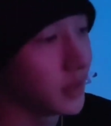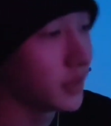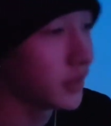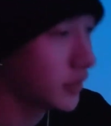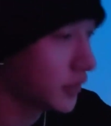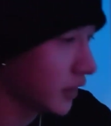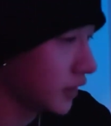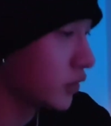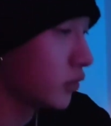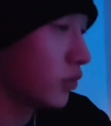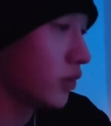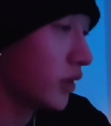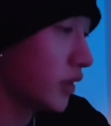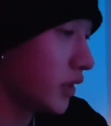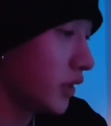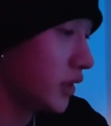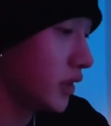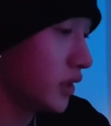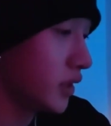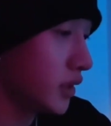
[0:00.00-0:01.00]
That's
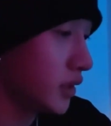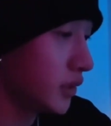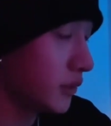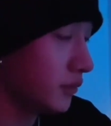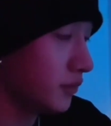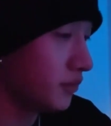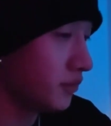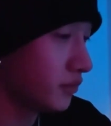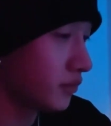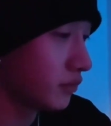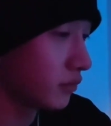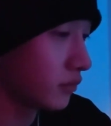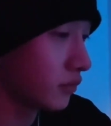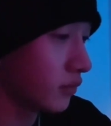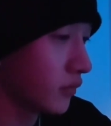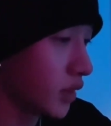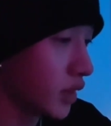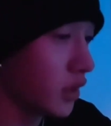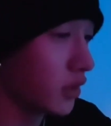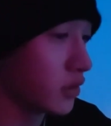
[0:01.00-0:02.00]
why
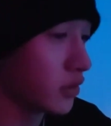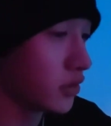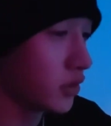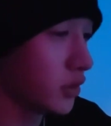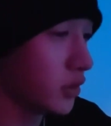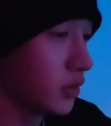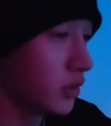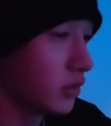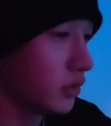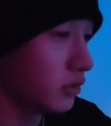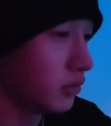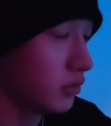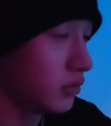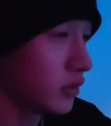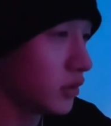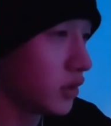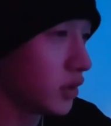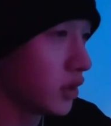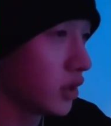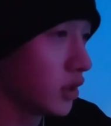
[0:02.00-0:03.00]
yeah, so
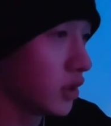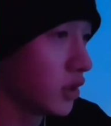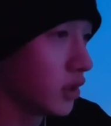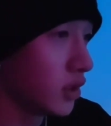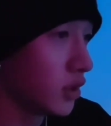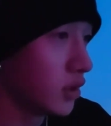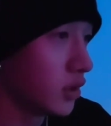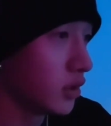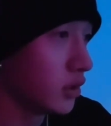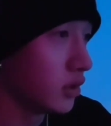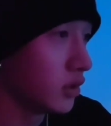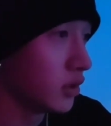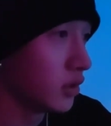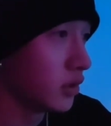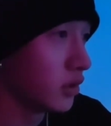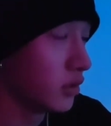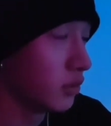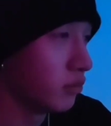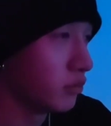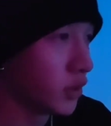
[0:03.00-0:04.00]

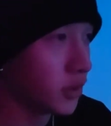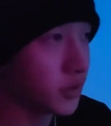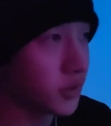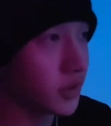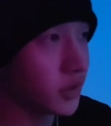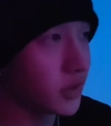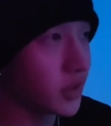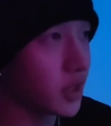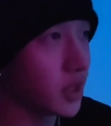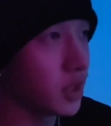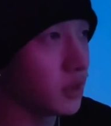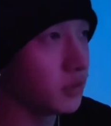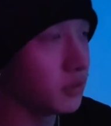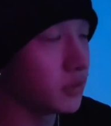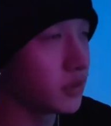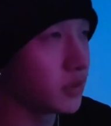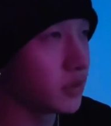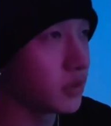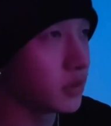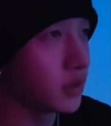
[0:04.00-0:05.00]
most of the
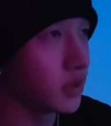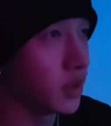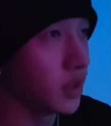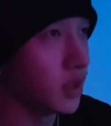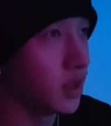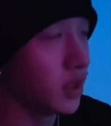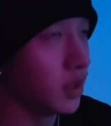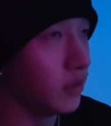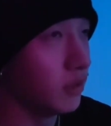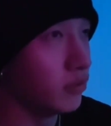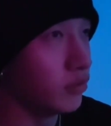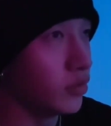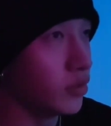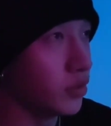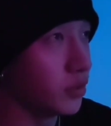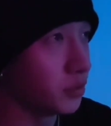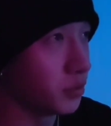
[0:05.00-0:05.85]
times we would